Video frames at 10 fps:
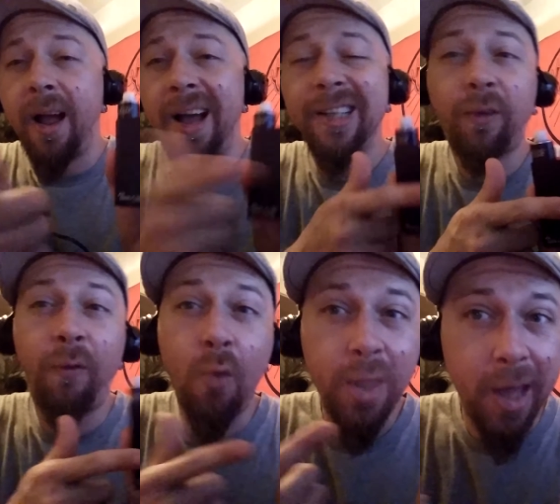has
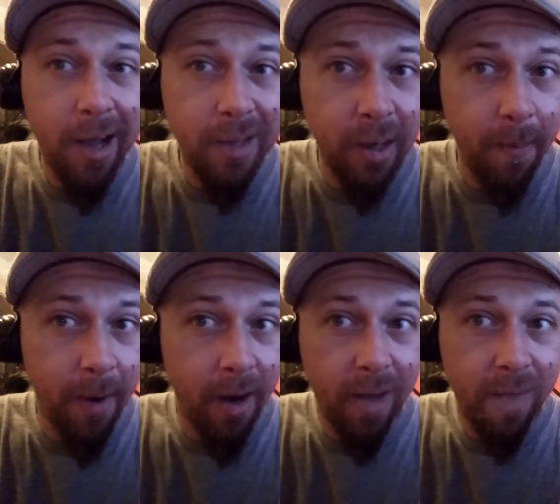4,000
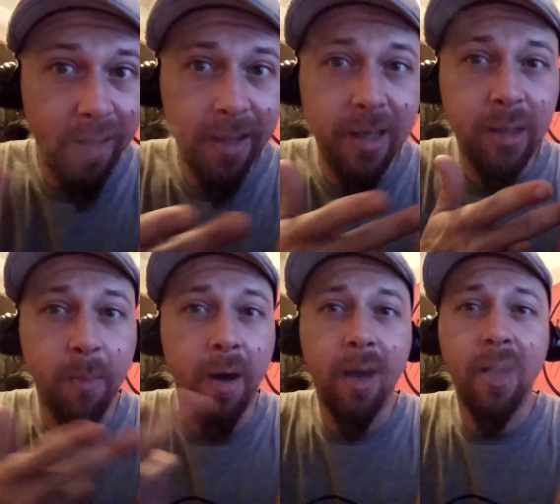mAh in this
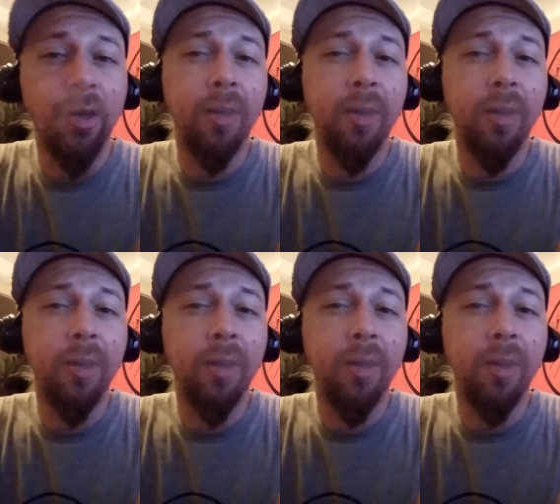mod.